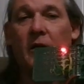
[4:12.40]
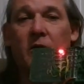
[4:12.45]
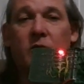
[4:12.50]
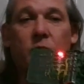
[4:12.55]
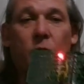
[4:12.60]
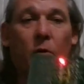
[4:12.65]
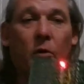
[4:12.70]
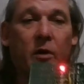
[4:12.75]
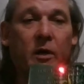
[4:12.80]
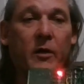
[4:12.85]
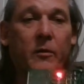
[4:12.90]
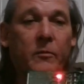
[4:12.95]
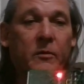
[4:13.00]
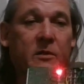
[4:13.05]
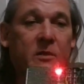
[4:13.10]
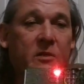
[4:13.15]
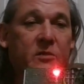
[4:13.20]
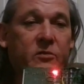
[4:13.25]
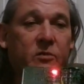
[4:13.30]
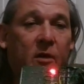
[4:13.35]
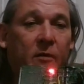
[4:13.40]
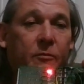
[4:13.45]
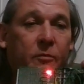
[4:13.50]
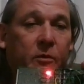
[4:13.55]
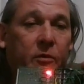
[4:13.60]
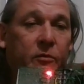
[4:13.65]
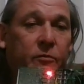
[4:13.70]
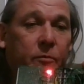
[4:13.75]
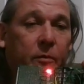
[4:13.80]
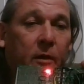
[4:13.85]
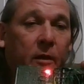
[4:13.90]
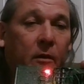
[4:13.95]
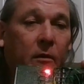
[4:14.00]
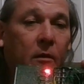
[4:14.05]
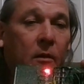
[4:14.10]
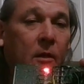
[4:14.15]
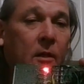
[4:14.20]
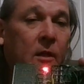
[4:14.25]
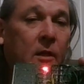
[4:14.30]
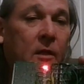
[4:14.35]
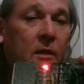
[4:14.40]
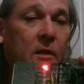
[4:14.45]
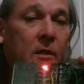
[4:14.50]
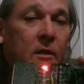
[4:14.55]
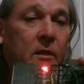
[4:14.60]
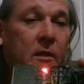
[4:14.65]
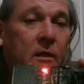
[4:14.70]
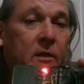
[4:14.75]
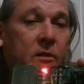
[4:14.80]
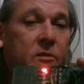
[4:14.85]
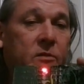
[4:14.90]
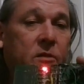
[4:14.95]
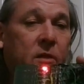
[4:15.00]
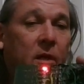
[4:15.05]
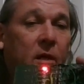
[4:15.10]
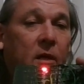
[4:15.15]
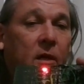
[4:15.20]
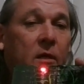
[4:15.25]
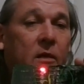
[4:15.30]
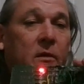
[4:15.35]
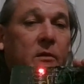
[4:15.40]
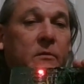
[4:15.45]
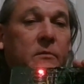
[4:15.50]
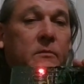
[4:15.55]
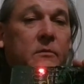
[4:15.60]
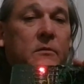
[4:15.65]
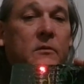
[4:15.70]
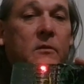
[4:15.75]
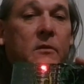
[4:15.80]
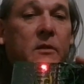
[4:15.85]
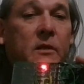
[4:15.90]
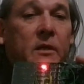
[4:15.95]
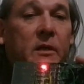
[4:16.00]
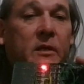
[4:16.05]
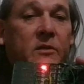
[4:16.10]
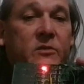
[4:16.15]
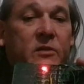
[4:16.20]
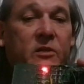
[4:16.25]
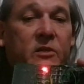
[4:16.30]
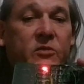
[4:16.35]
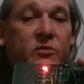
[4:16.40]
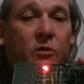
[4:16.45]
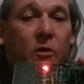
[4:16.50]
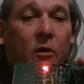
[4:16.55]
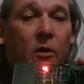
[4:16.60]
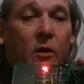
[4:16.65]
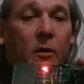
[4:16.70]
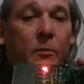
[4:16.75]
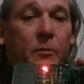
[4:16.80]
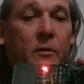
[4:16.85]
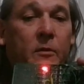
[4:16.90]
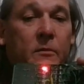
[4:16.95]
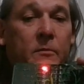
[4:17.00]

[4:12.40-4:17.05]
it's working with this software as well. It's in C sharp.